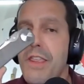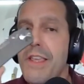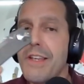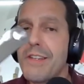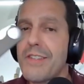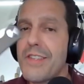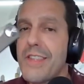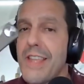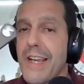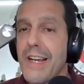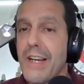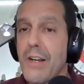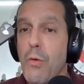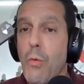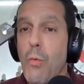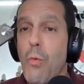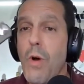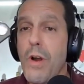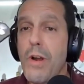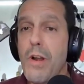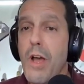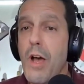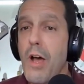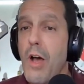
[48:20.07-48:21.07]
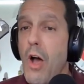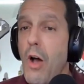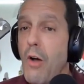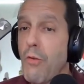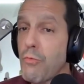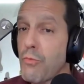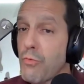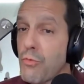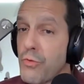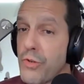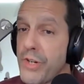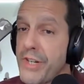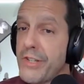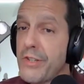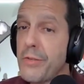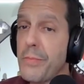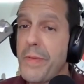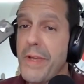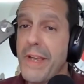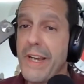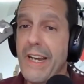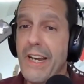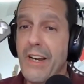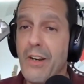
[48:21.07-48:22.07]
this thing, one a, a real
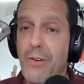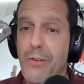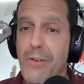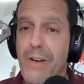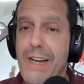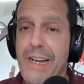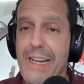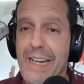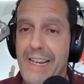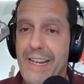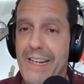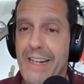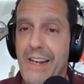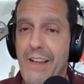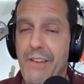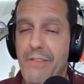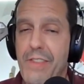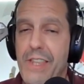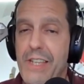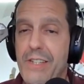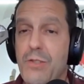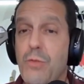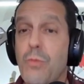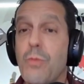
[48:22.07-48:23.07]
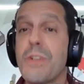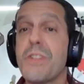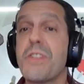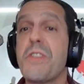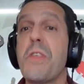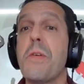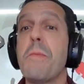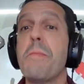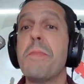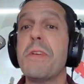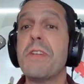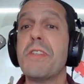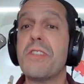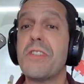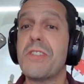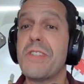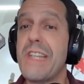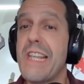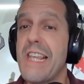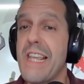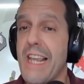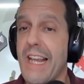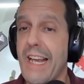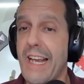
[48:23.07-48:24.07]
big ingredient of this was the
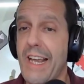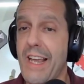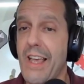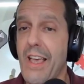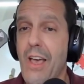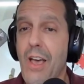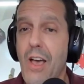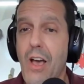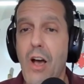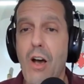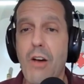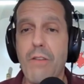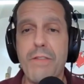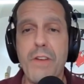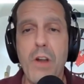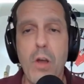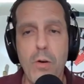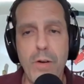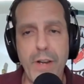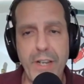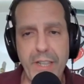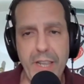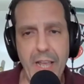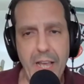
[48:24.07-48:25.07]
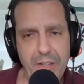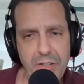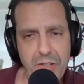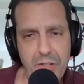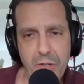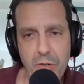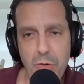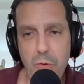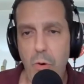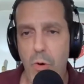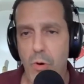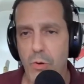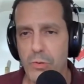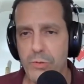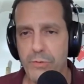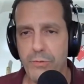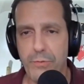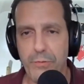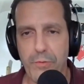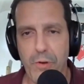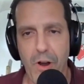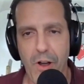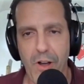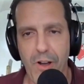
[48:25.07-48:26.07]
mystique of knowing that two old
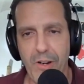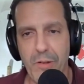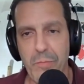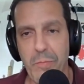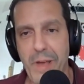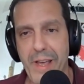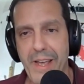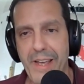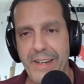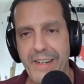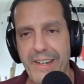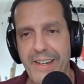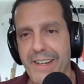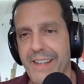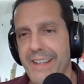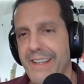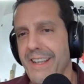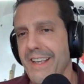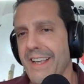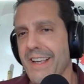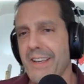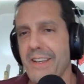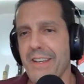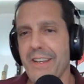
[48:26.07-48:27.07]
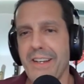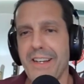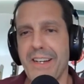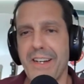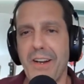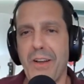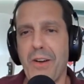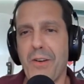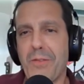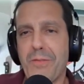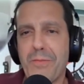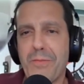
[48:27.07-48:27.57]
frogmen, you know,